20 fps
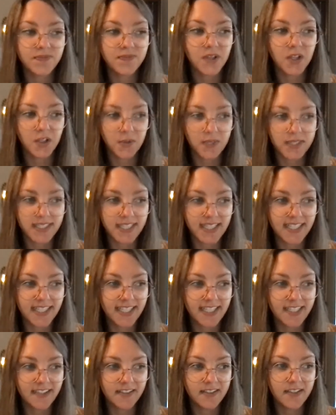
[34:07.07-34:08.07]
I'm going to read that
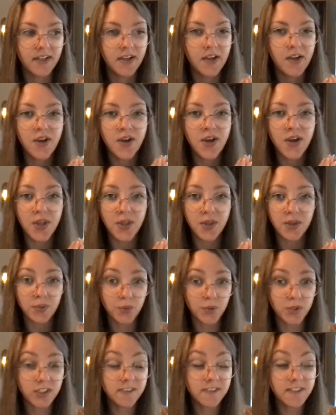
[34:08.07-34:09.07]
again. The
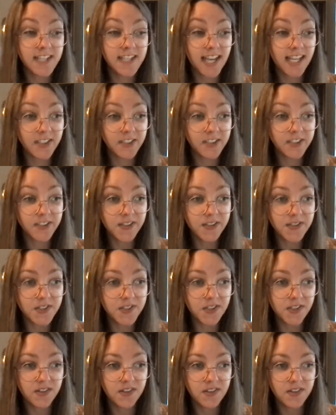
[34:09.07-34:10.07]
rule of cycles,